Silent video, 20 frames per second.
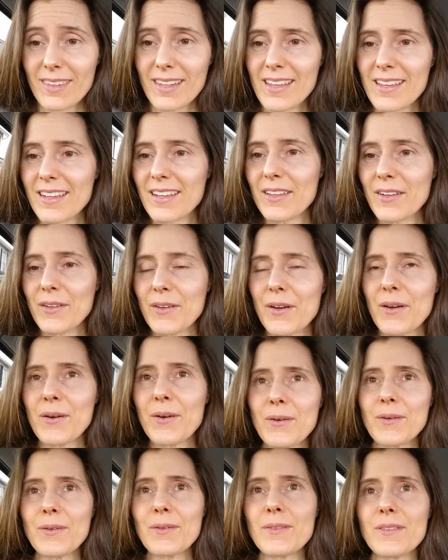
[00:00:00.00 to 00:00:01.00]
I'm gonna
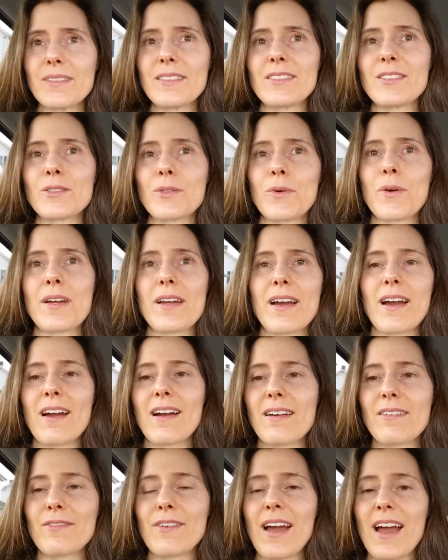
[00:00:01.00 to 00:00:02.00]
go enjoy
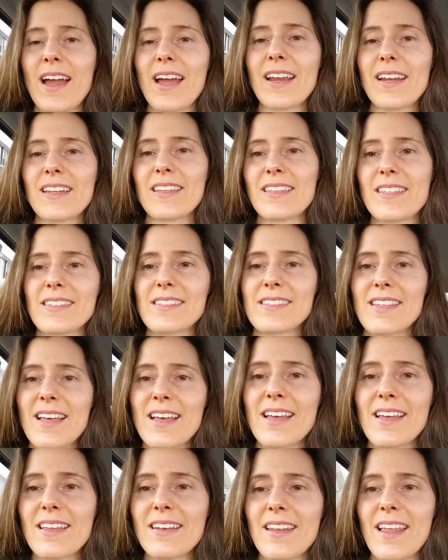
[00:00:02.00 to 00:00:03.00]
our ride in the
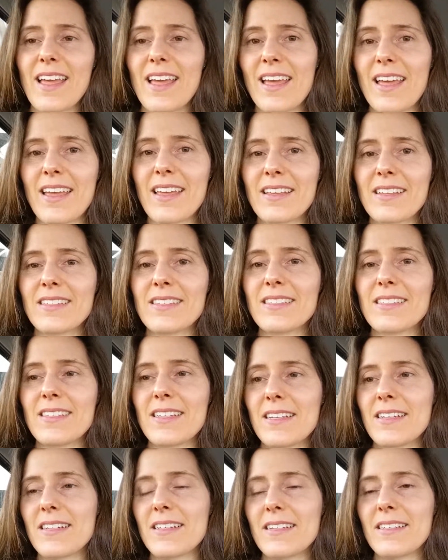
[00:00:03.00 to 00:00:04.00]
sun and
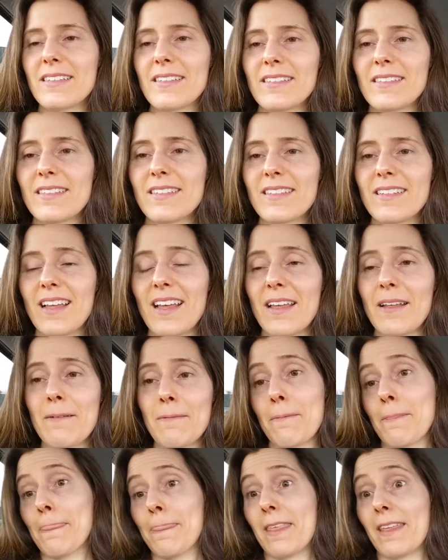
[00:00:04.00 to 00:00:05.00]

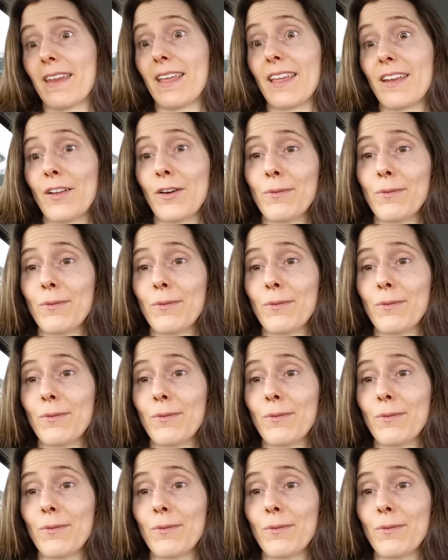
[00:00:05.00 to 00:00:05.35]
then head